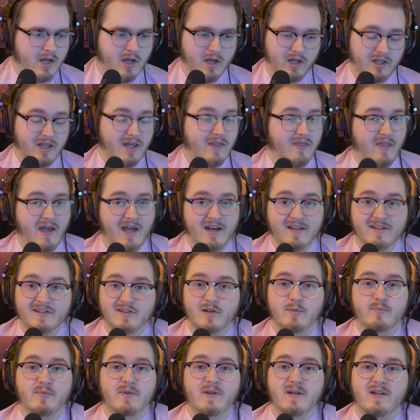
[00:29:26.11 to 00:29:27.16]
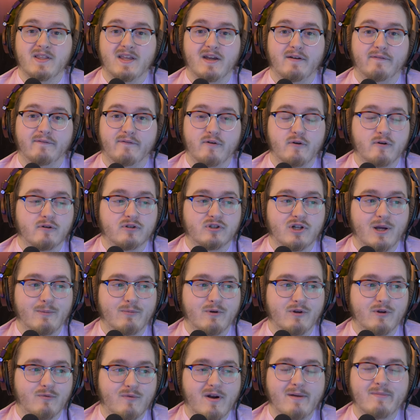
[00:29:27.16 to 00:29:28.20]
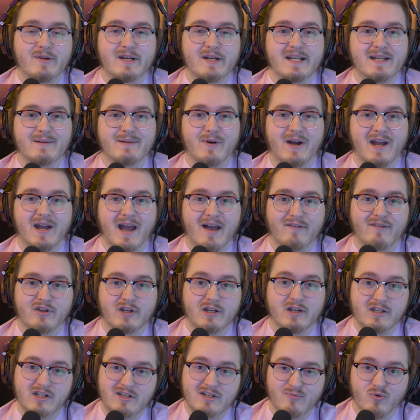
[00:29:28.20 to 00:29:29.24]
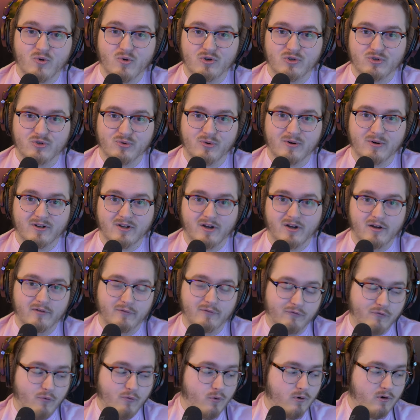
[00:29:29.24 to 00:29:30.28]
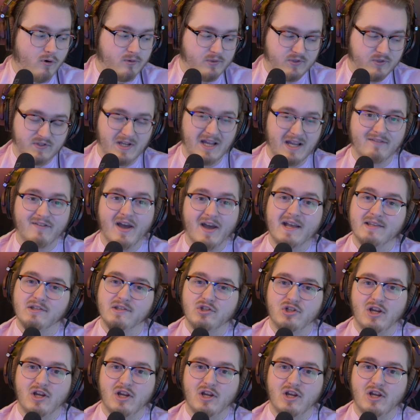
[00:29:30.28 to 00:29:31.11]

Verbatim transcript: Again, that is something that Photoshop could remedy by having a keyboard shortcut for Save As